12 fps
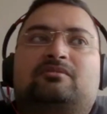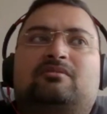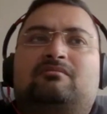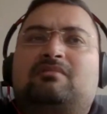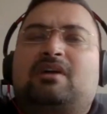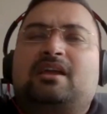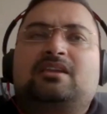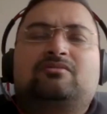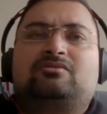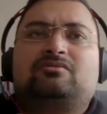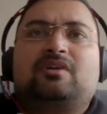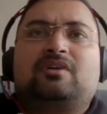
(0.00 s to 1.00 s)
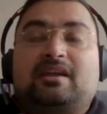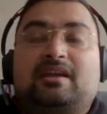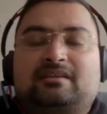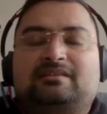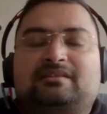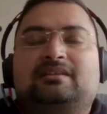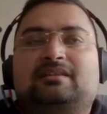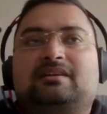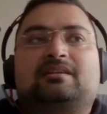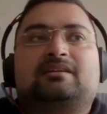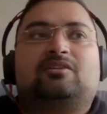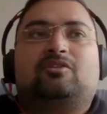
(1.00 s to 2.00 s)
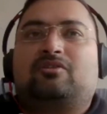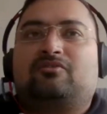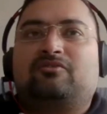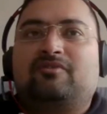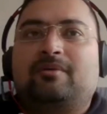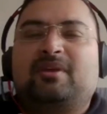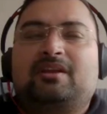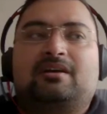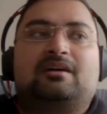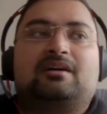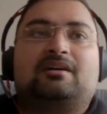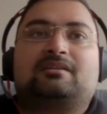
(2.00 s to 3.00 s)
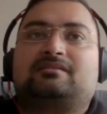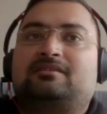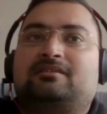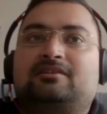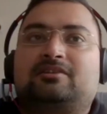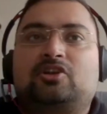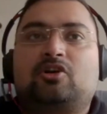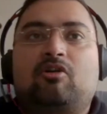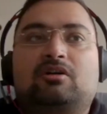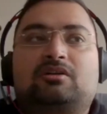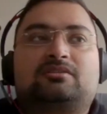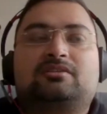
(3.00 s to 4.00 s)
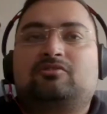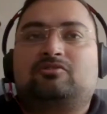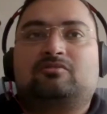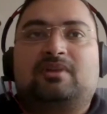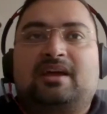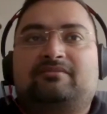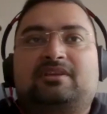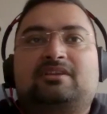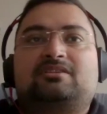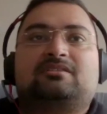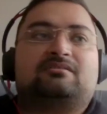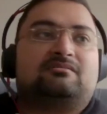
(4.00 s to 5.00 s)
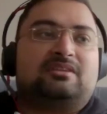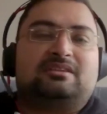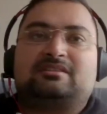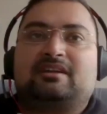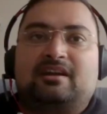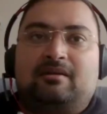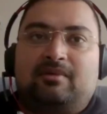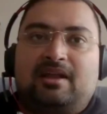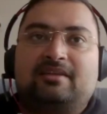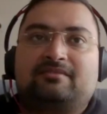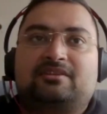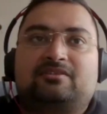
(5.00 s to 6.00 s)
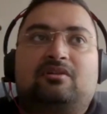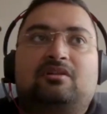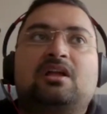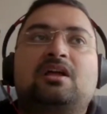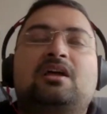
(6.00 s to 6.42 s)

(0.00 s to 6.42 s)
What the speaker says: So I used to, and I still conduct a lot of webinars, talks, YouTube live sessions, Instagram lives, and all.